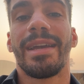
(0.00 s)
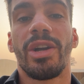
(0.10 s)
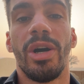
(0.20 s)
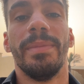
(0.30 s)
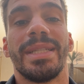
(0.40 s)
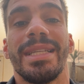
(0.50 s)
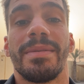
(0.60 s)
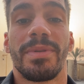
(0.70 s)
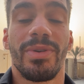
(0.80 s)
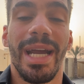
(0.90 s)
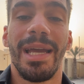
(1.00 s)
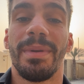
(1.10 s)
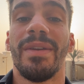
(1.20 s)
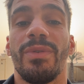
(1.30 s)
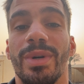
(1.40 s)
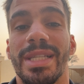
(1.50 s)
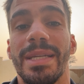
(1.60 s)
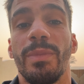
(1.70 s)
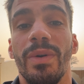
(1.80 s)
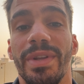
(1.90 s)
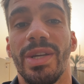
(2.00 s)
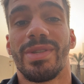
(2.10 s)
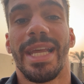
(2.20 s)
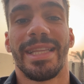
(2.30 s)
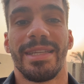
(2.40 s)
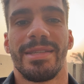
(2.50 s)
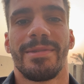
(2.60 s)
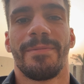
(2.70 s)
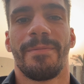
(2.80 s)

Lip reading: comment, and subscribe if you want to see more videos like this.